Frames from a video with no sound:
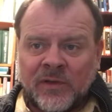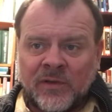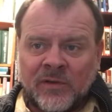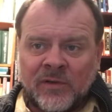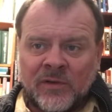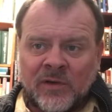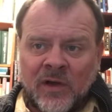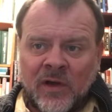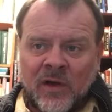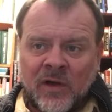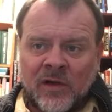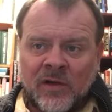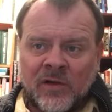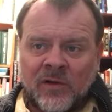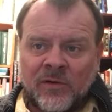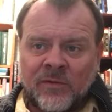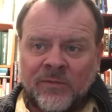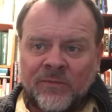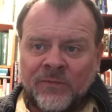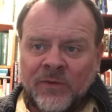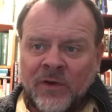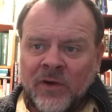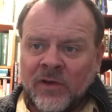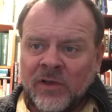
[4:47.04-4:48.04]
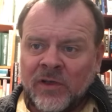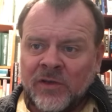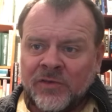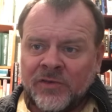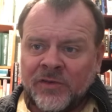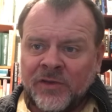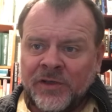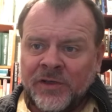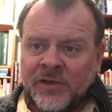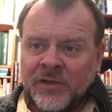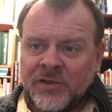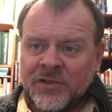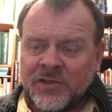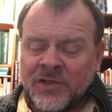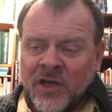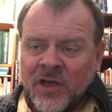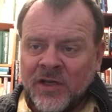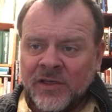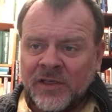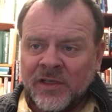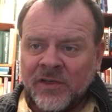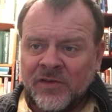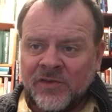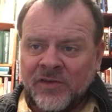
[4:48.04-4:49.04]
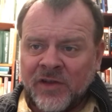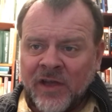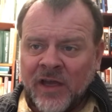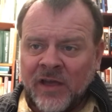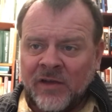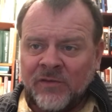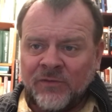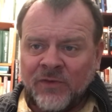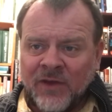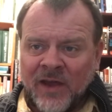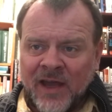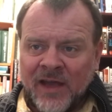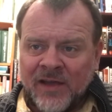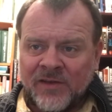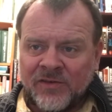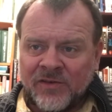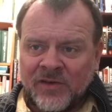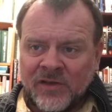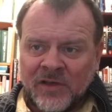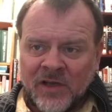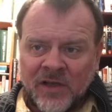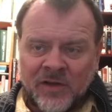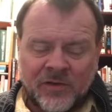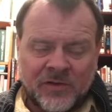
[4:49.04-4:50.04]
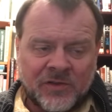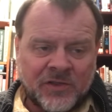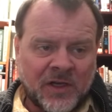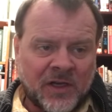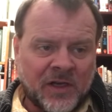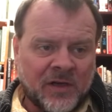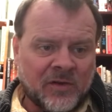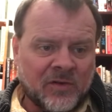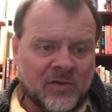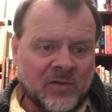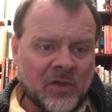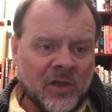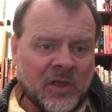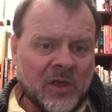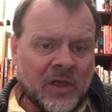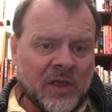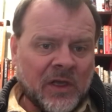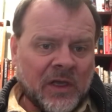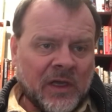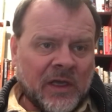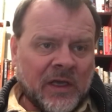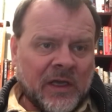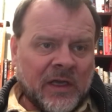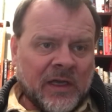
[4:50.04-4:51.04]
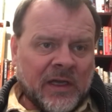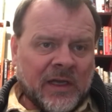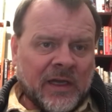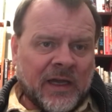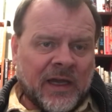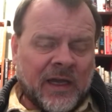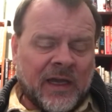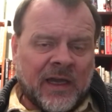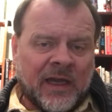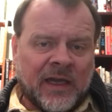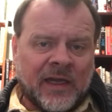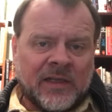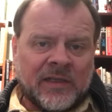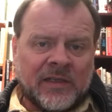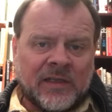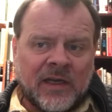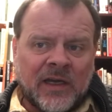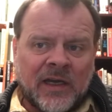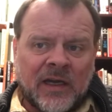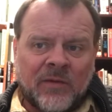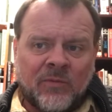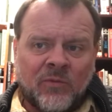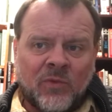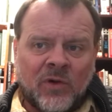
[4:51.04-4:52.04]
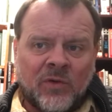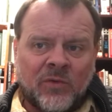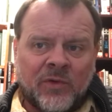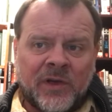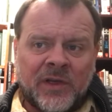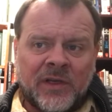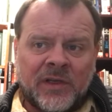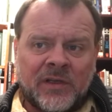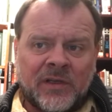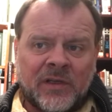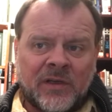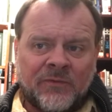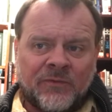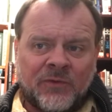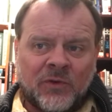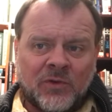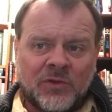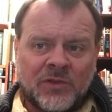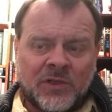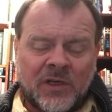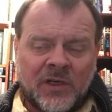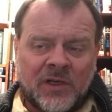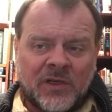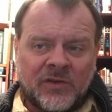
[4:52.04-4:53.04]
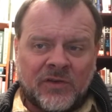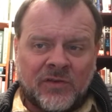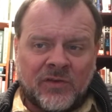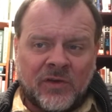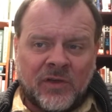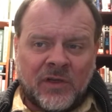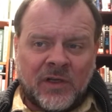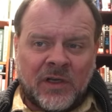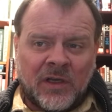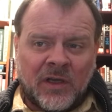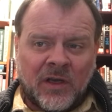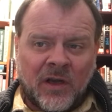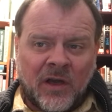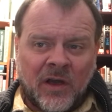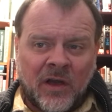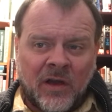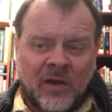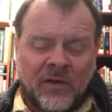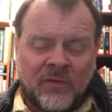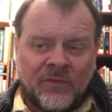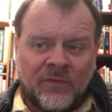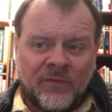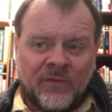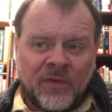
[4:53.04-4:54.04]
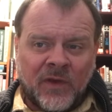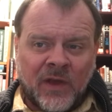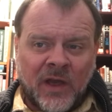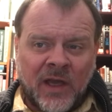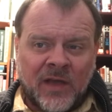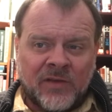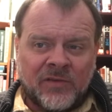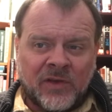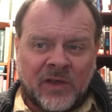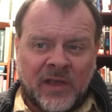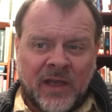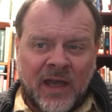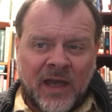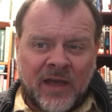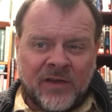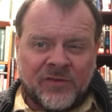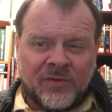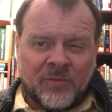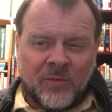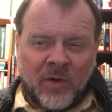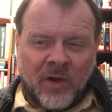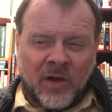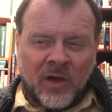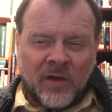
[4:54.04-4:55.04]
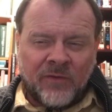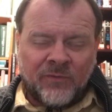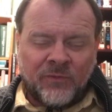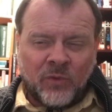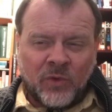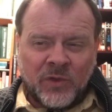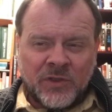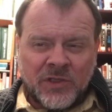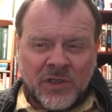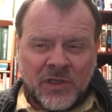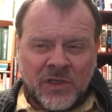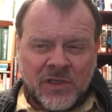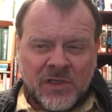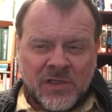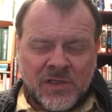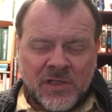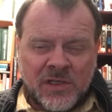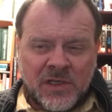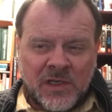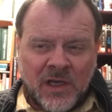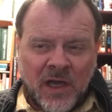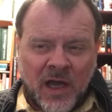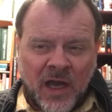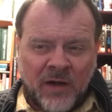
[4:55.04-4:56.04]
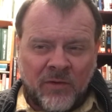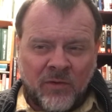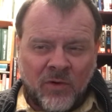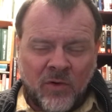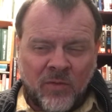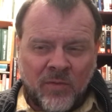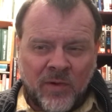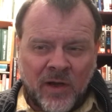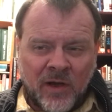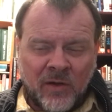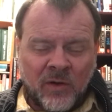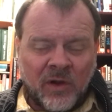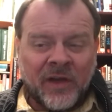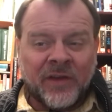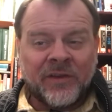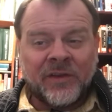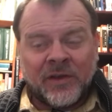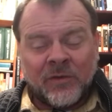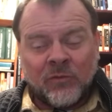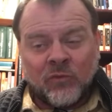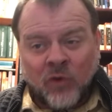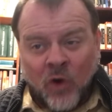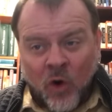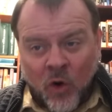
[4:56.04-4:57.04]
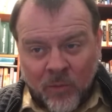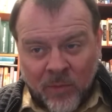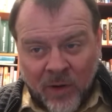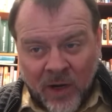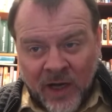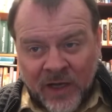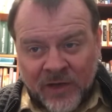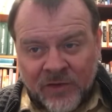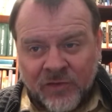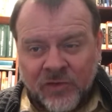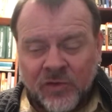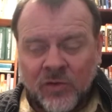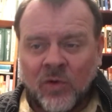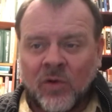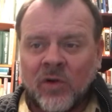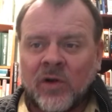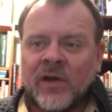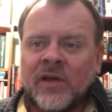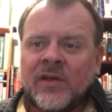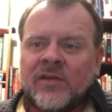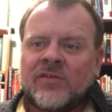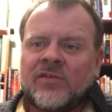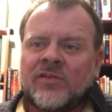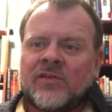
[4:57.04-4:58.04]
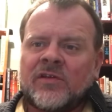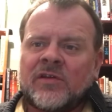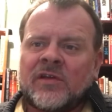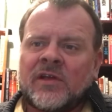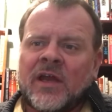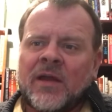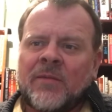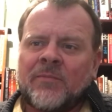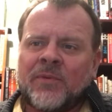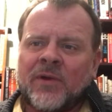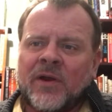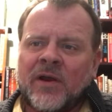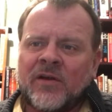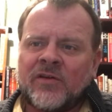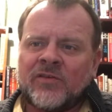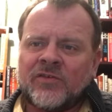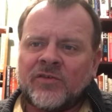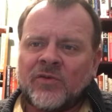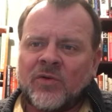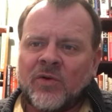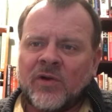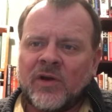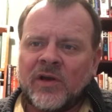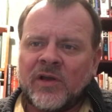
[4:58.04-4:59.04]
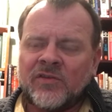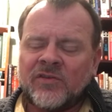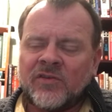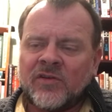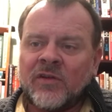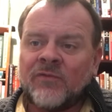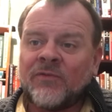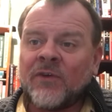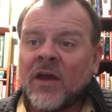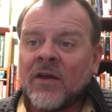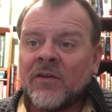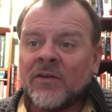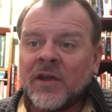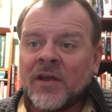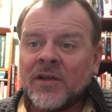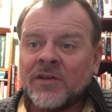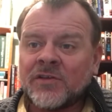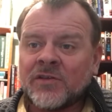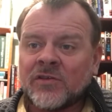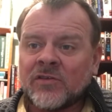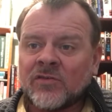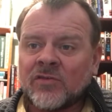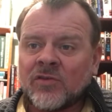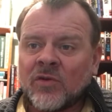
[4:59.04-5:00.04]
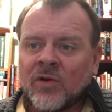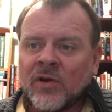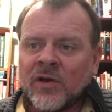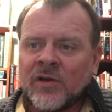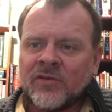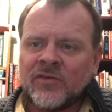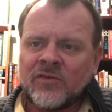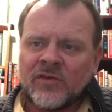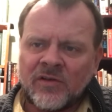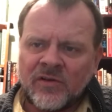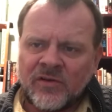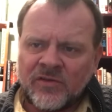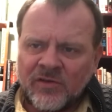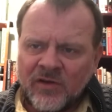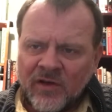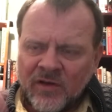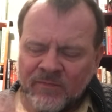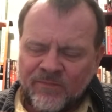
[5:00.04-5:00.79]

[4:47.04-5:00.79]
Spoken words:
our fearless leader, Sean D. Standfast, another channel. And we're reading the future history of Isaac Asimov, which is the robot stories, the Empire stories, and the Foundation stories. And this